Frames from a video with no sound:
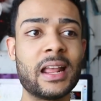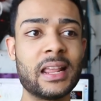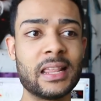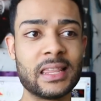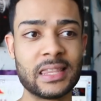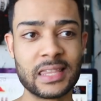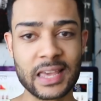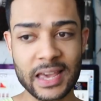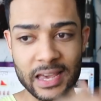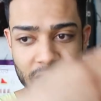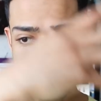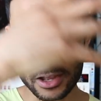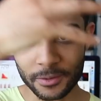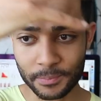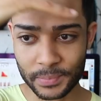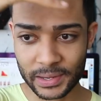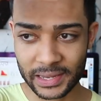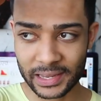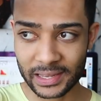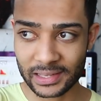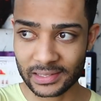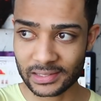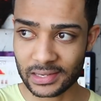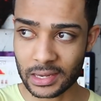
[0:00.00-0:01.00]
They are
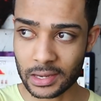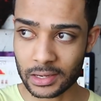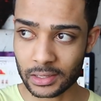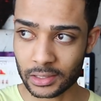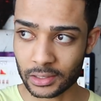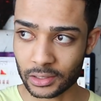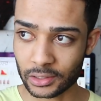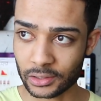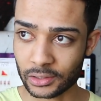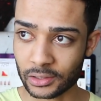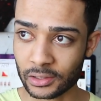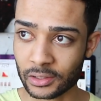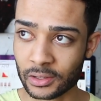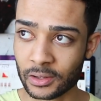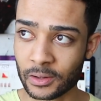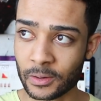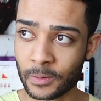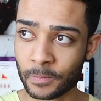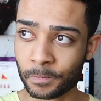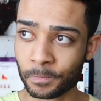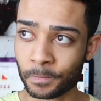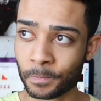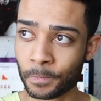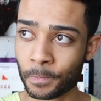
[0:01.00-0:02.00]
being taken
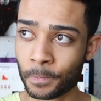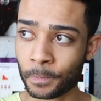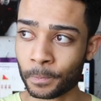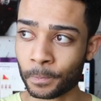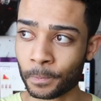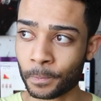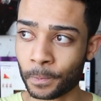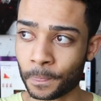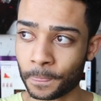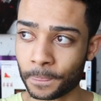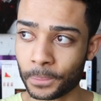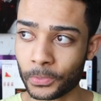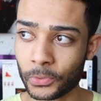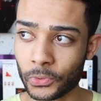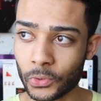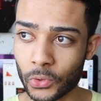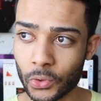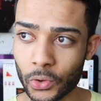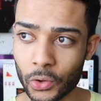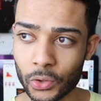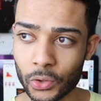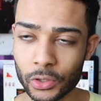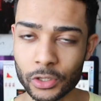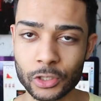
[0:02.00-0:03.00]

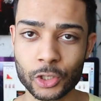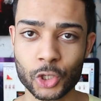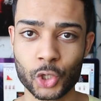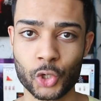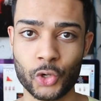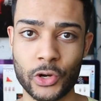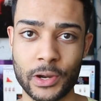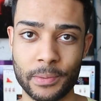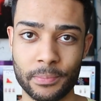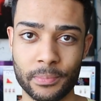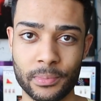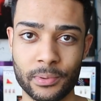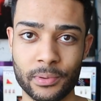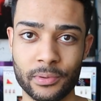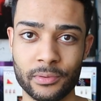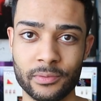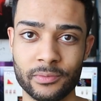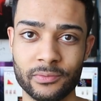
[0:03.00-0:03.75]
on a trip.